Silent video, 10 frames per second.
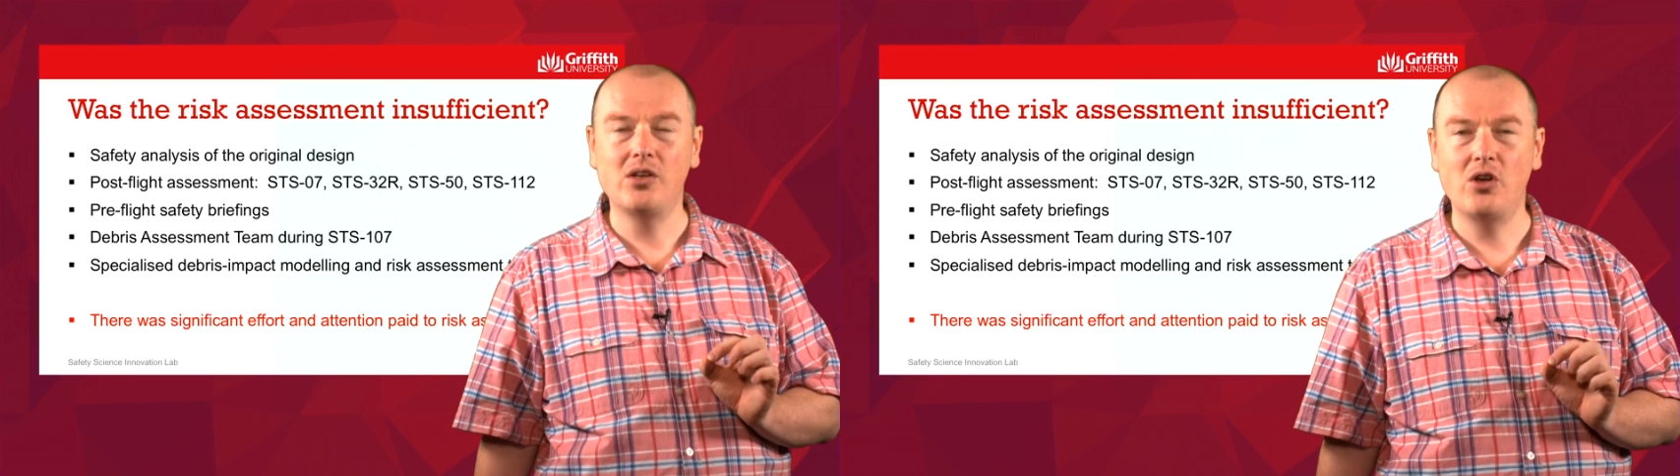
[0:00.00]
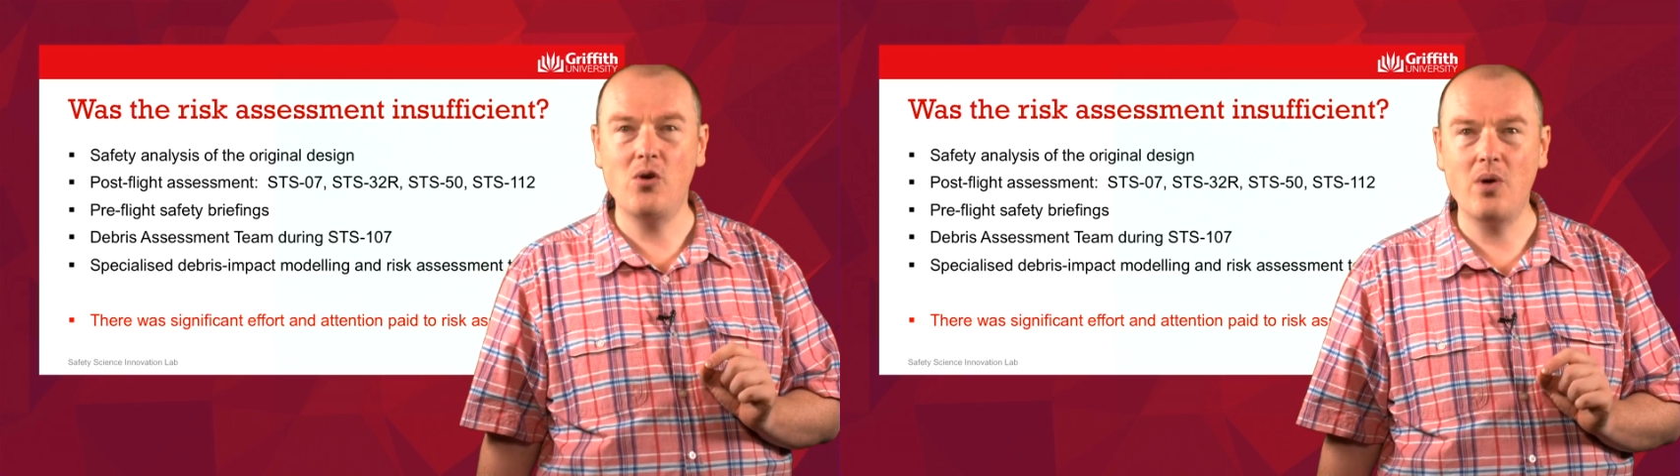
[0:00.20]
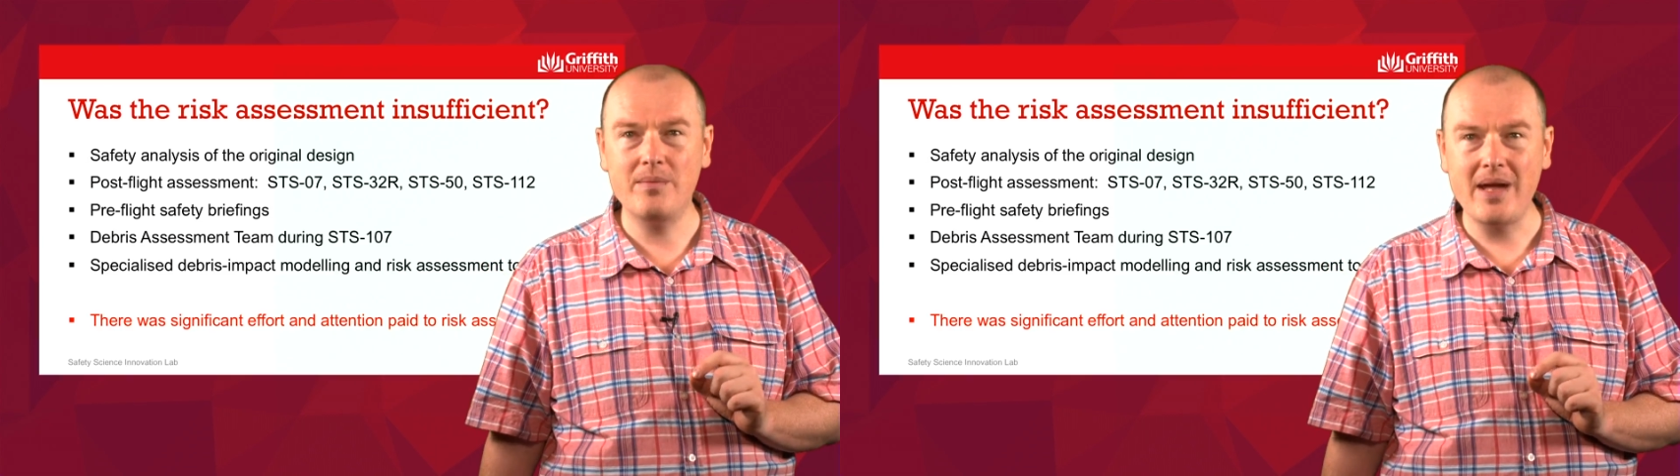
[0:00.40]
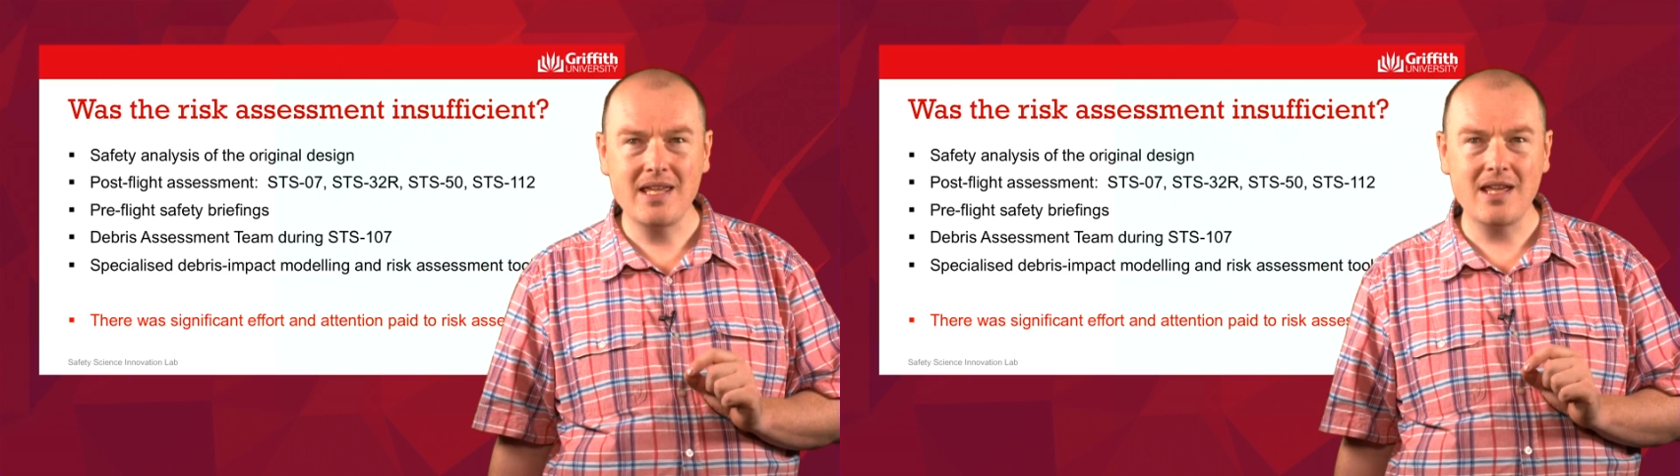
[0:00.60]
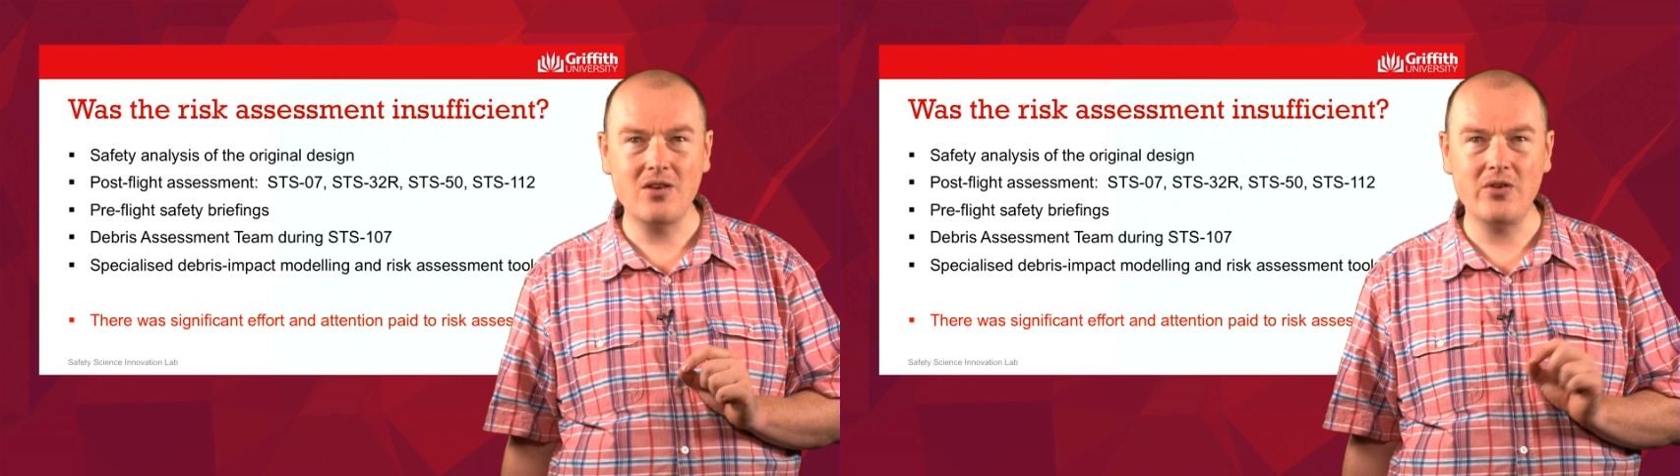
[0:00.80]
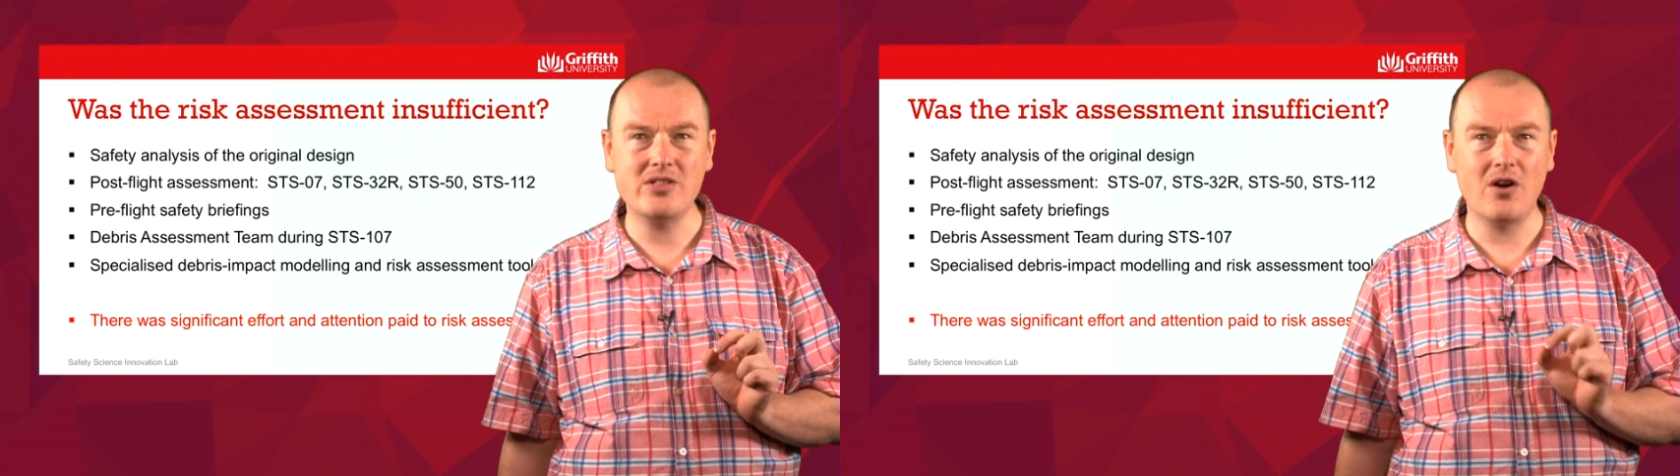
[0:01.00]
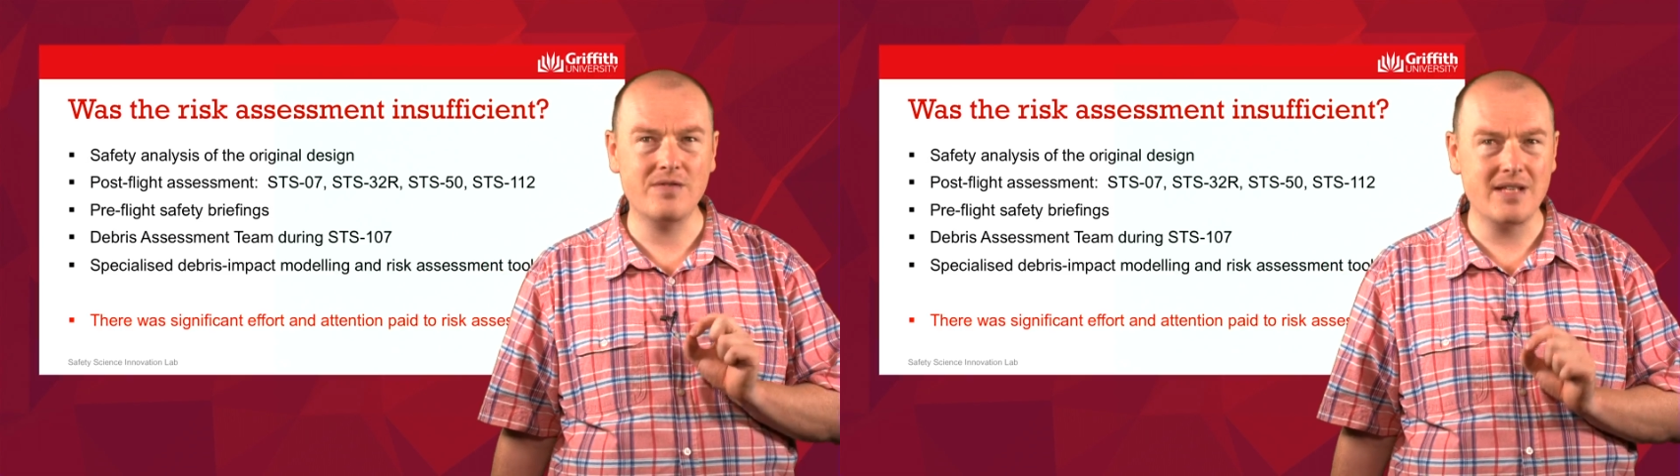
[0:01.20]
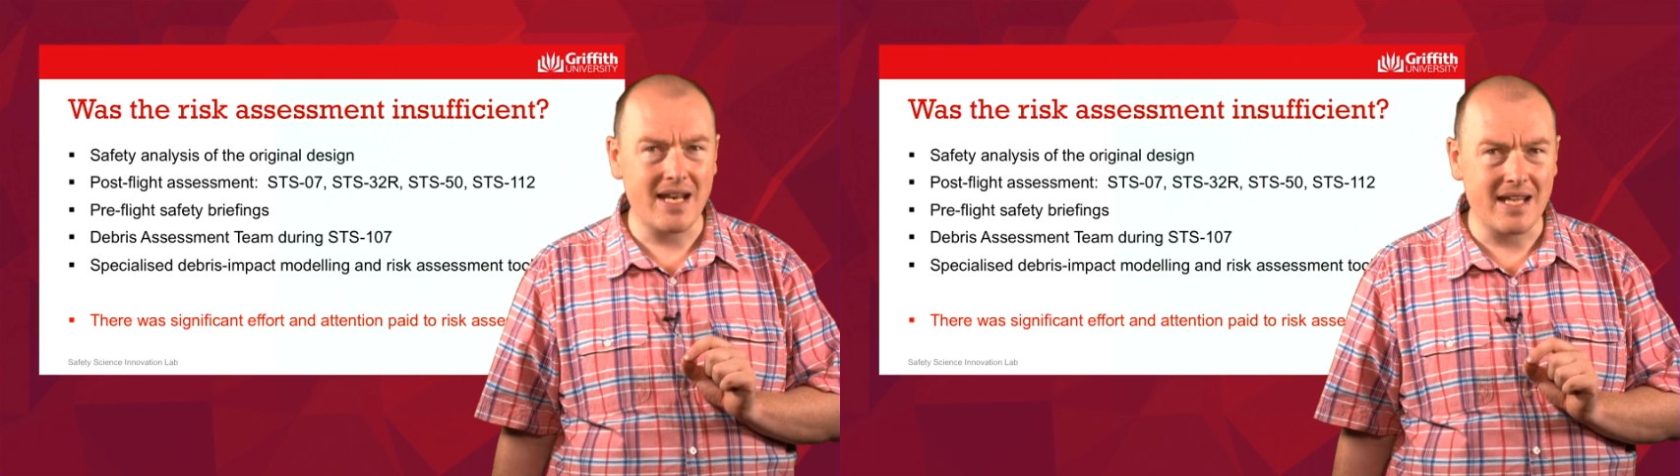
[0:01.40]
who were making use
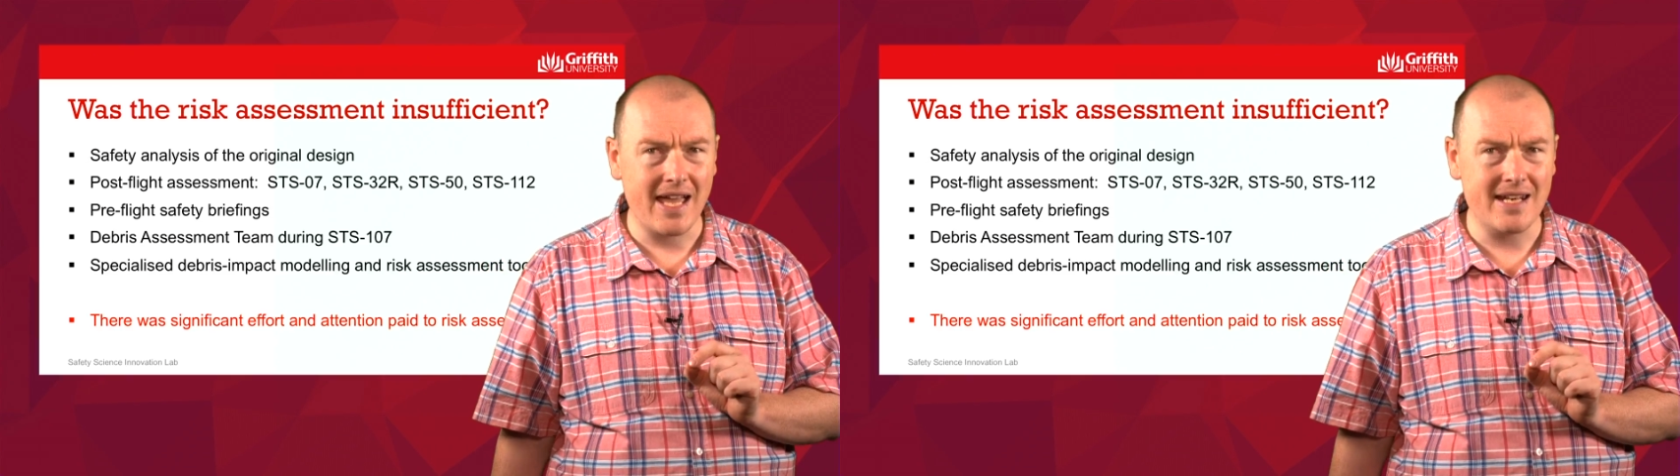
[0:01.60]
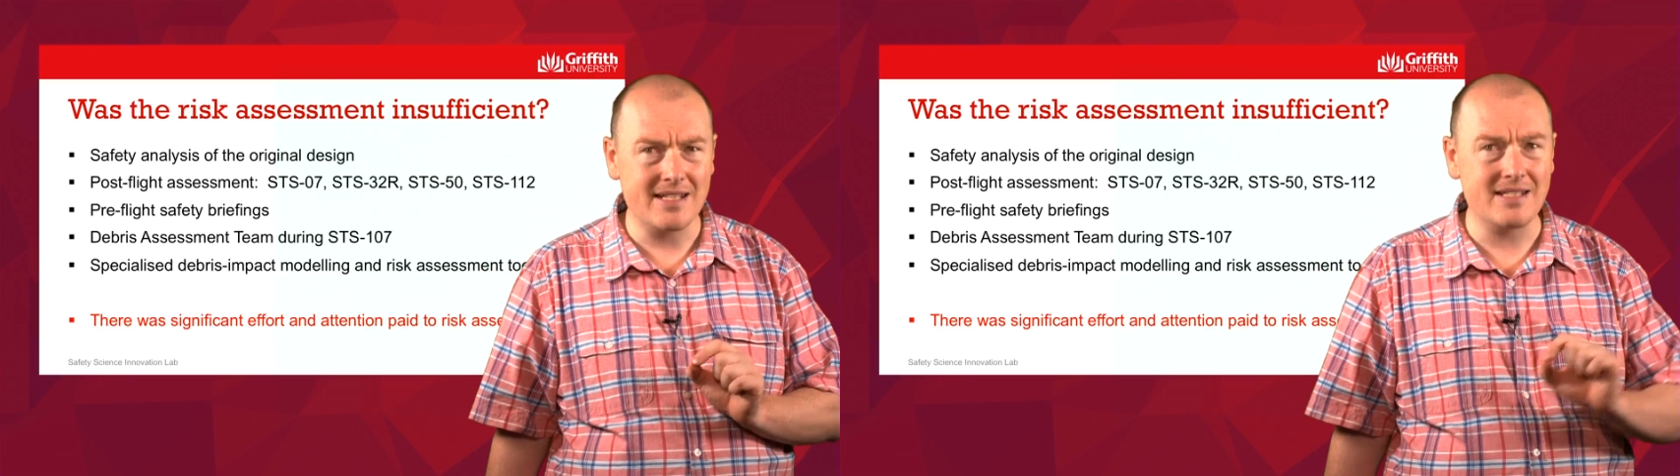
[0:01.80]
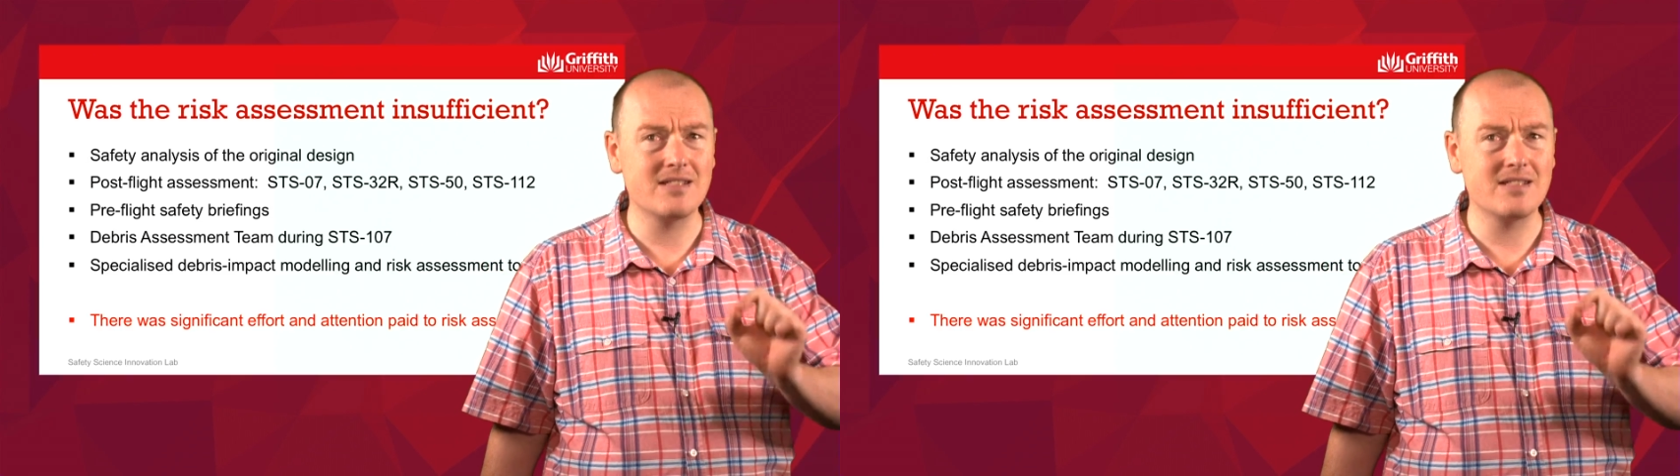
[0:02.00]
of dedicated